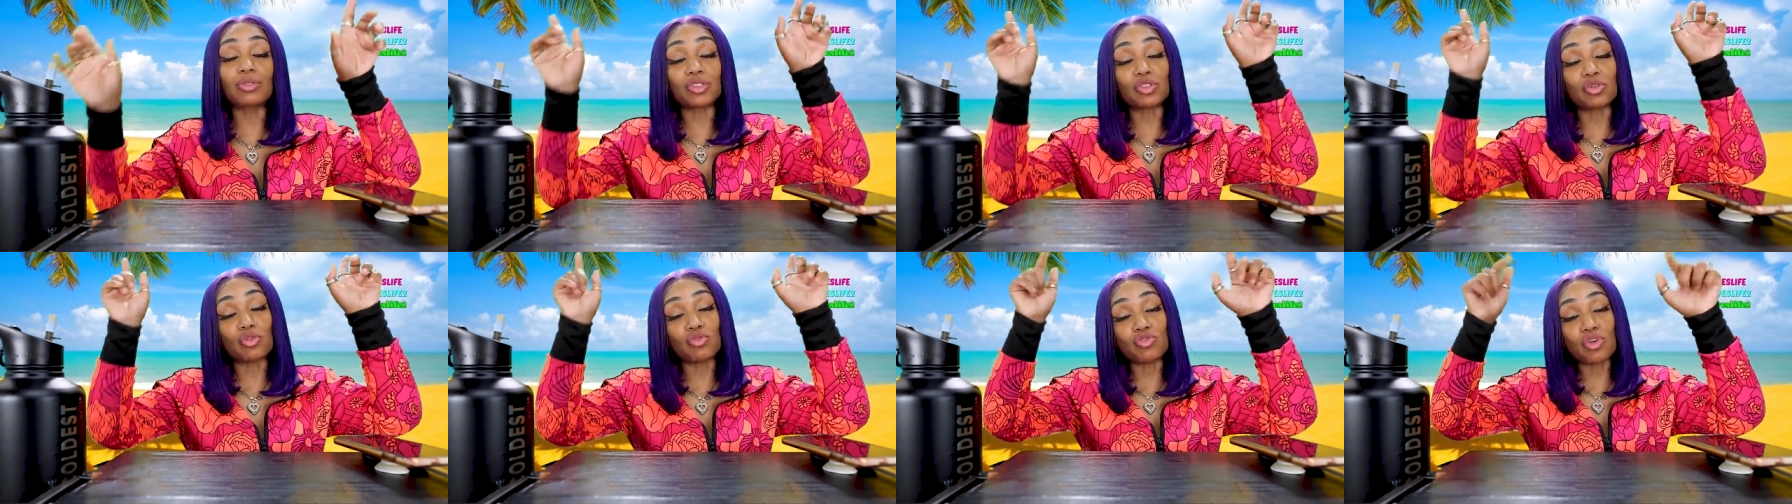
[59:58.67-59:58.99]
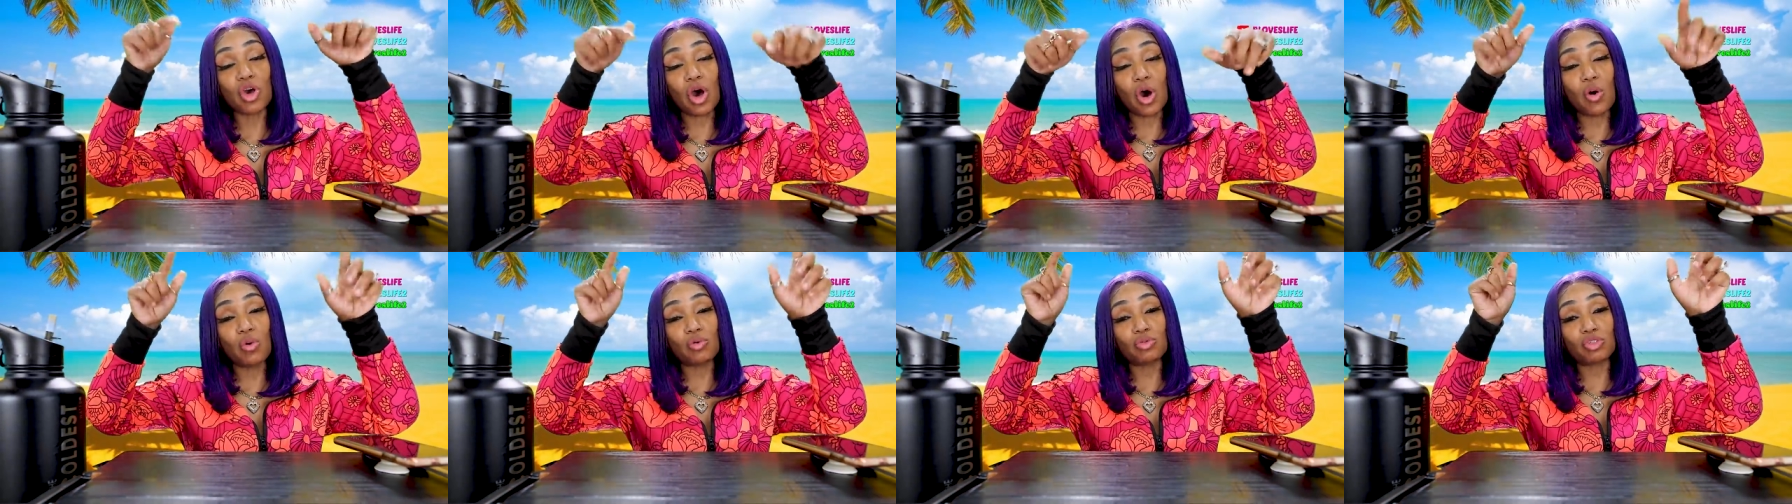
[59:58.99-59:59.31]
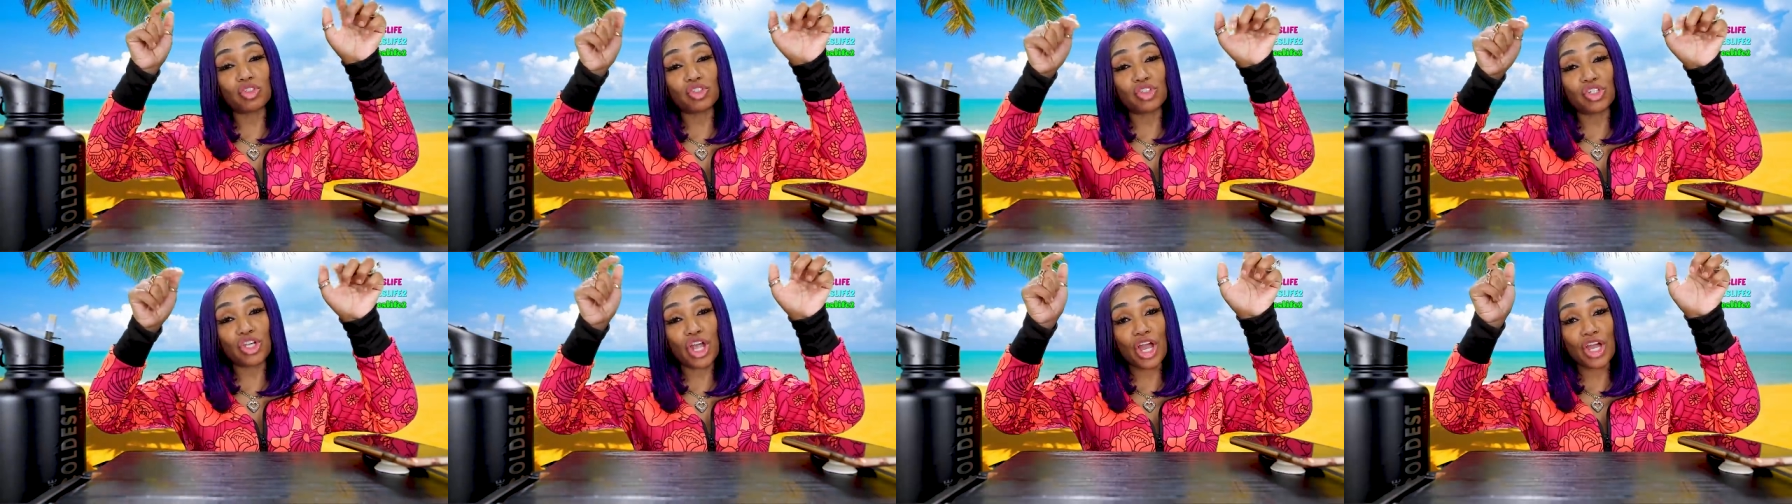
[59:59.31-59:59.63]
so
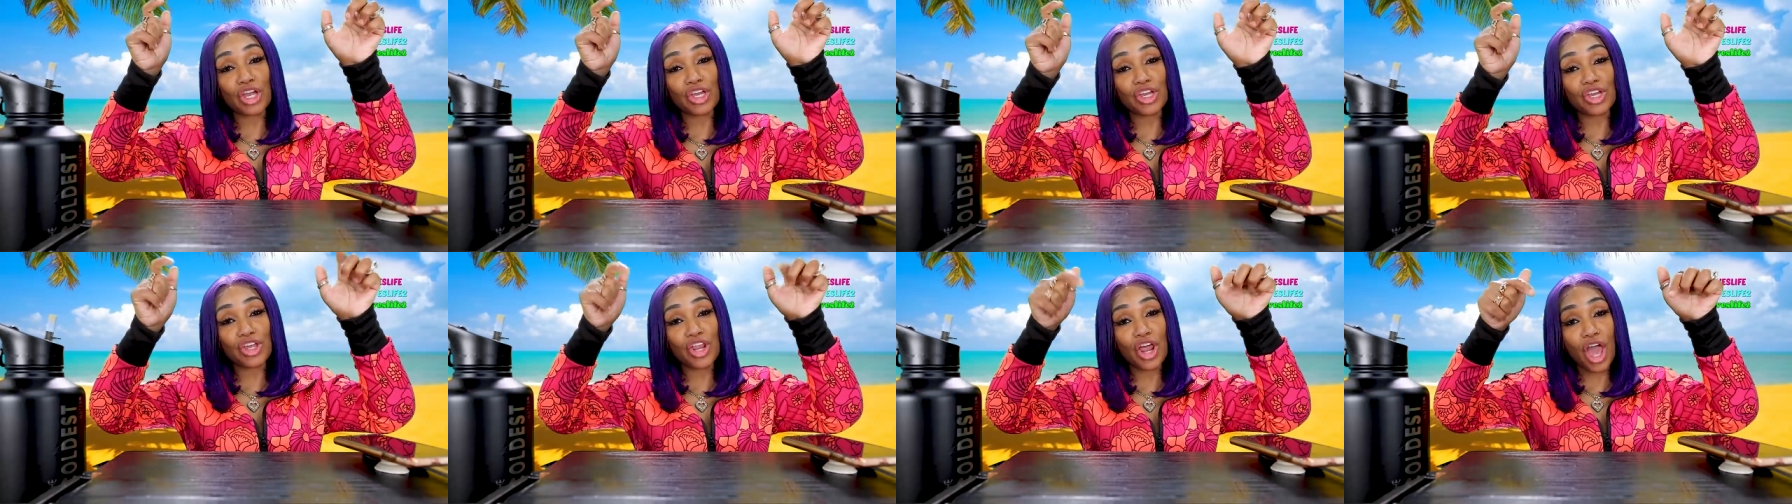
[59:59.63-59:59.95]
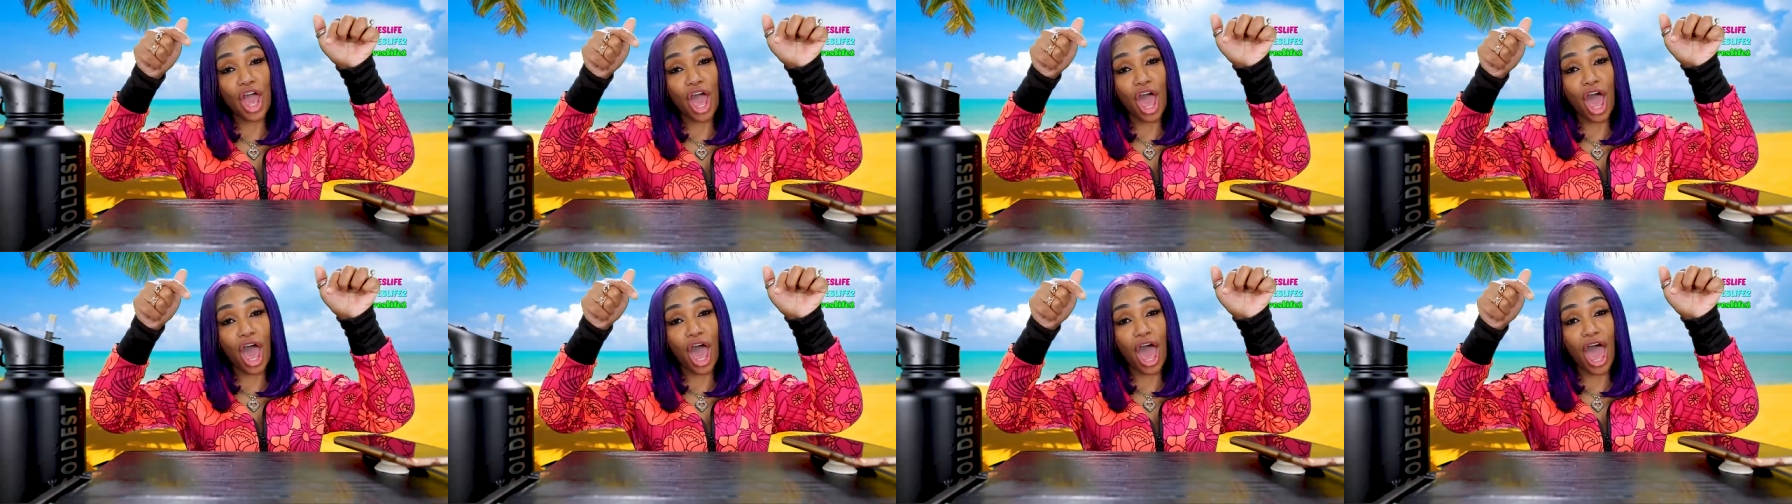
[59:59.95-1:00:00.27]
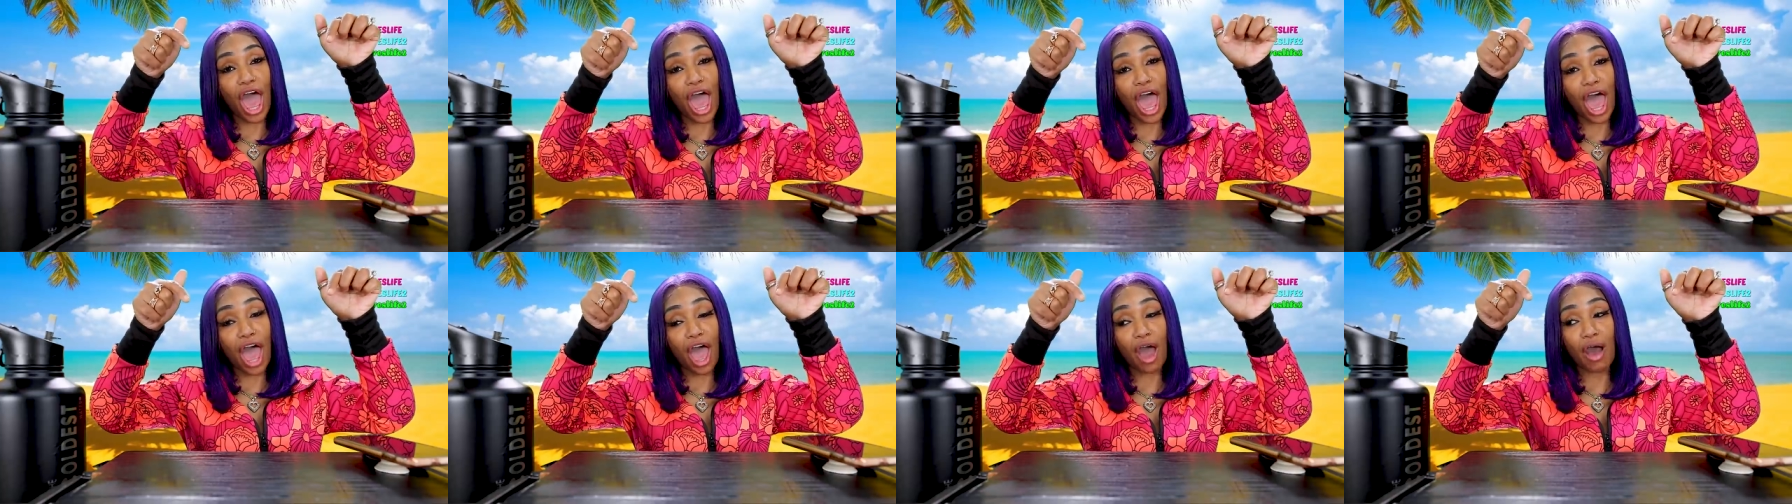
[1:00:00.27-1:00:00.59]
go check it
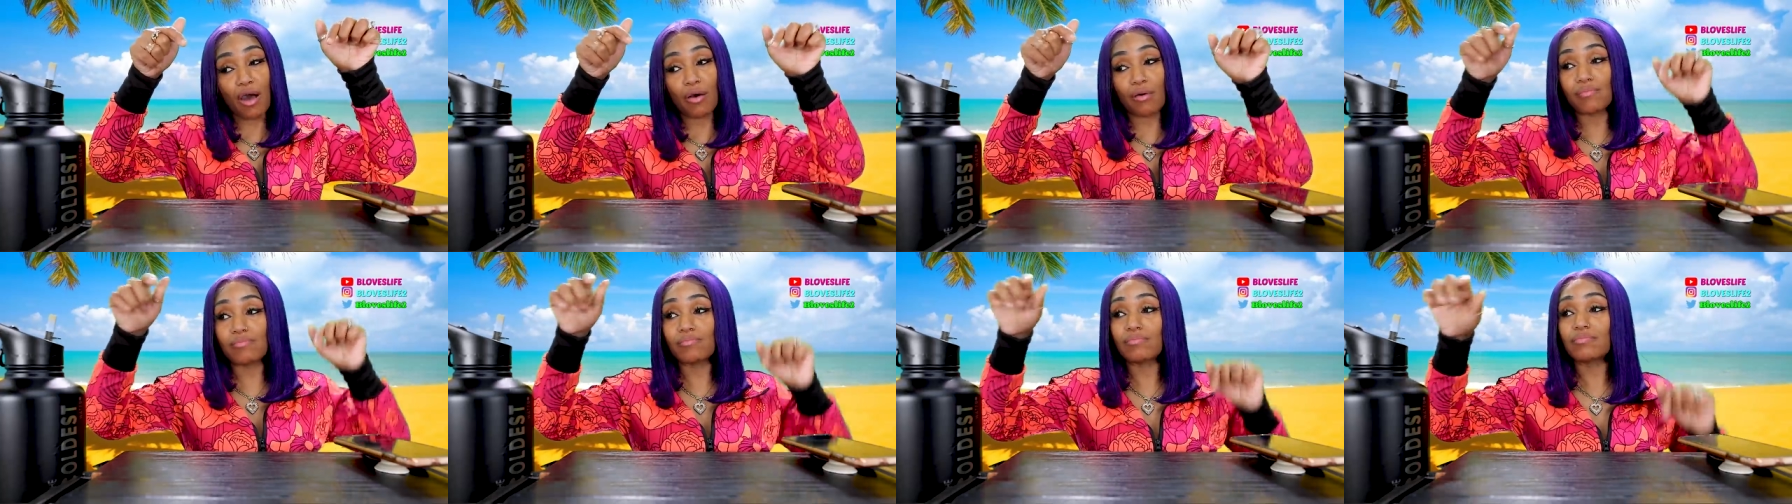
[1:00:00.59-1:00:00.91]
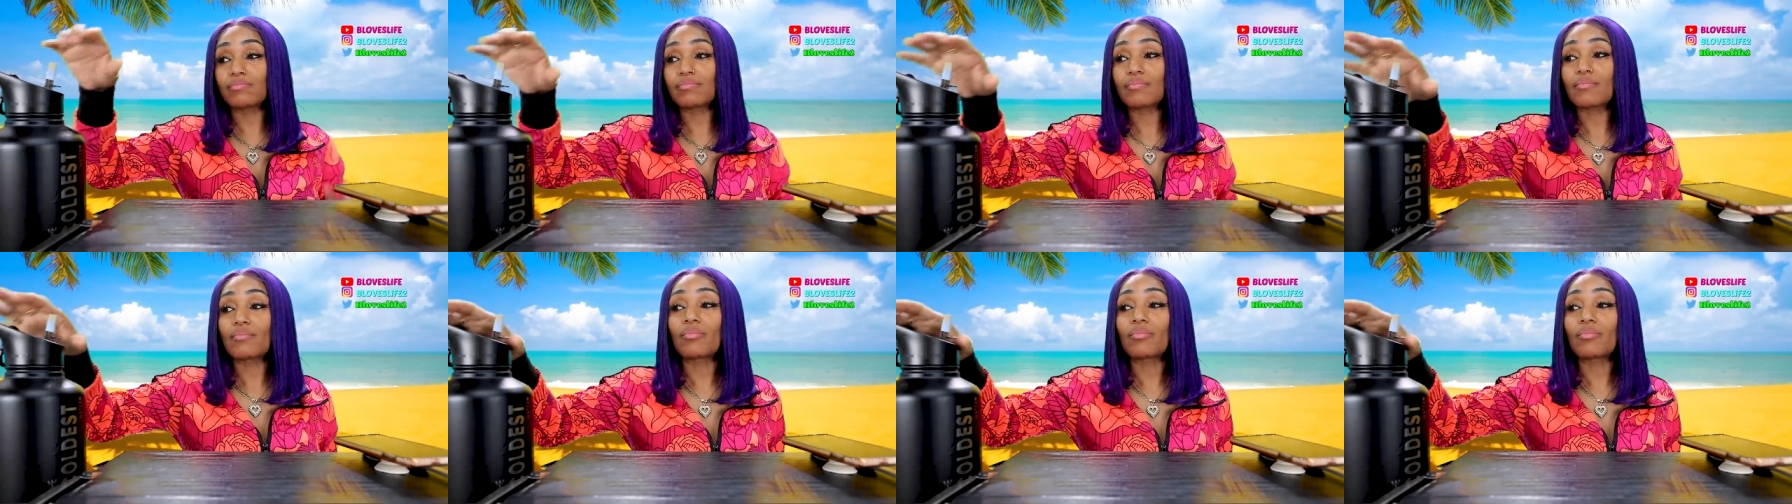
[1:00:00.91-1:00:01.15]
out.